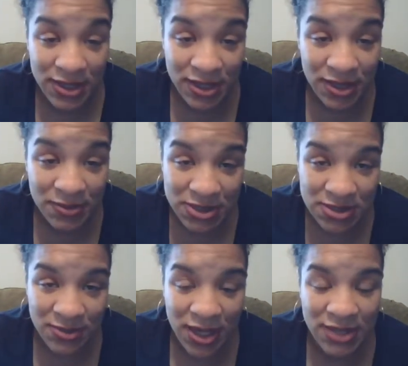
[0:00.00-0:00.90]
And they gave me
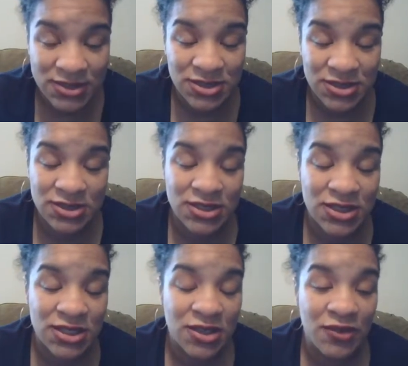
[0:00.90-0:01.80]
some oxygen to
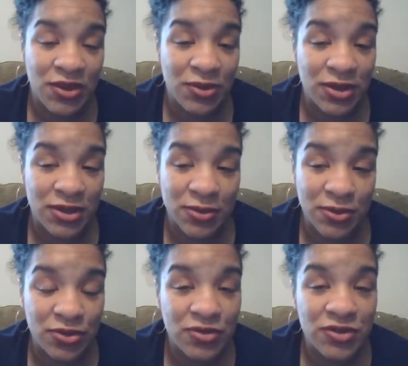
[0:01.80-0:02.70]
see if it would
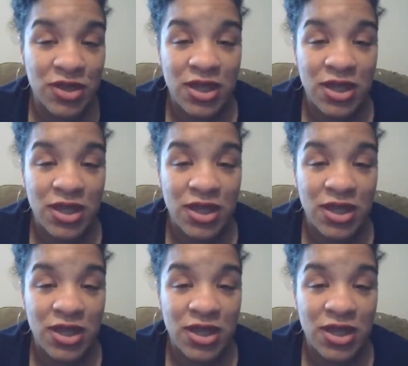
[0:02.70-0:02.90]
improve.